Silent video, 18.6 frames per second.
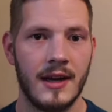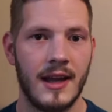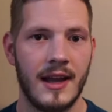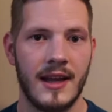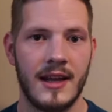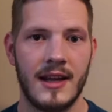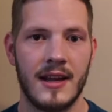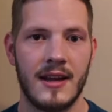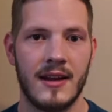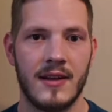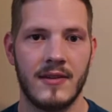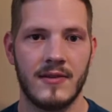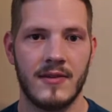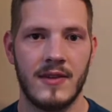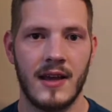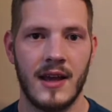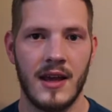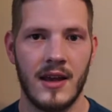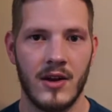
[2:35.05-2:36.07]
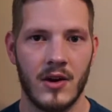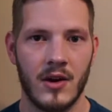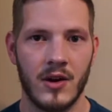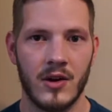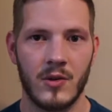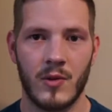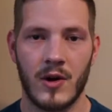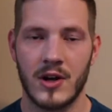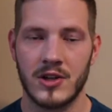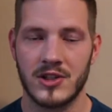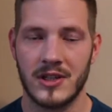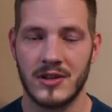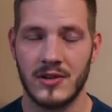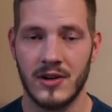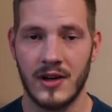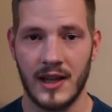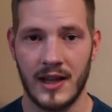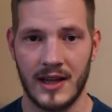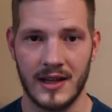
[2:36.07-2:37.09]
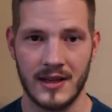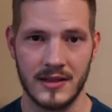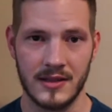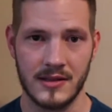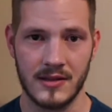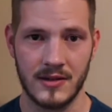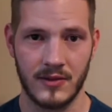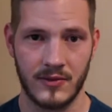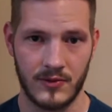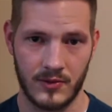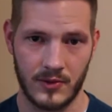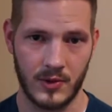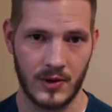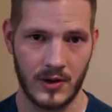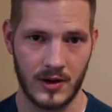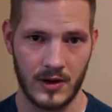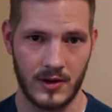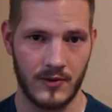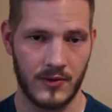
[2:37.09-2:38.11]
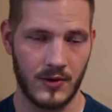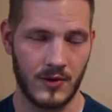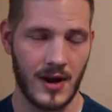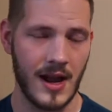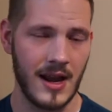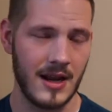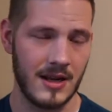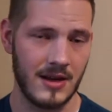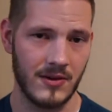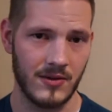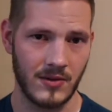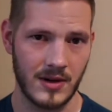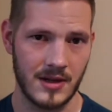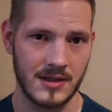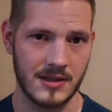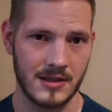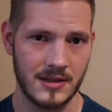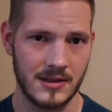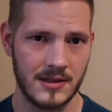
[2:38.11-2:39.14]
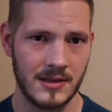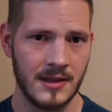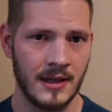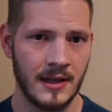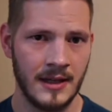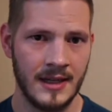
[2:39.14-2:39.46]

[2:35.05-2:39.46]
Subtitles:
and they aren't washing their hands for a variety of reasons.